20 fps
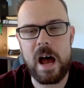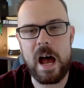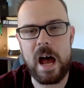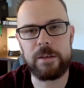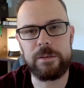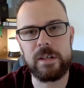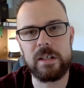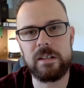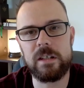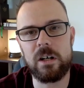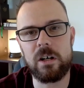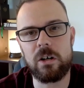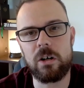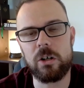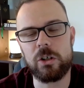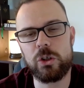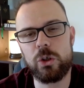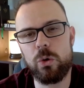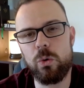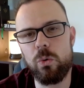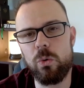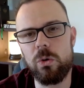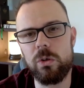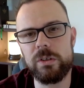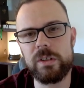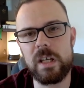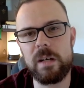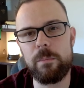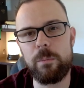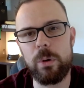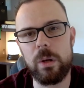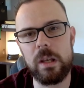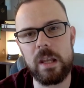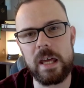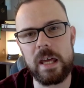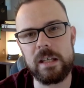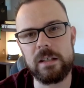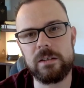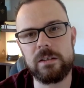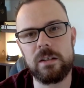I think there are tools in
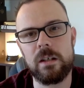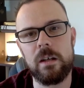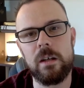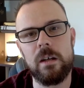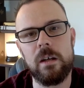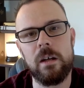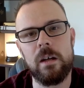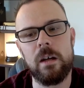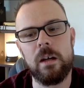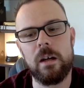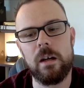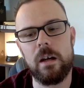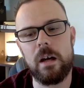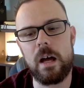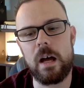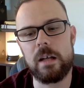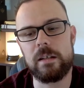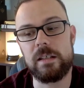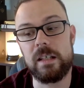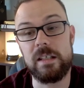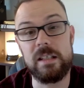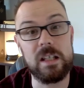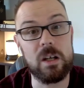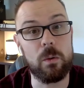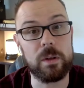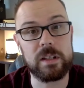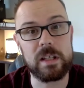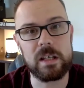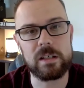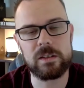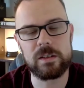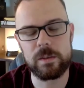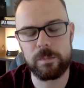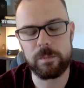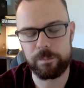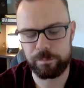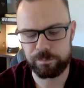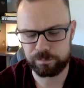place to deal with this.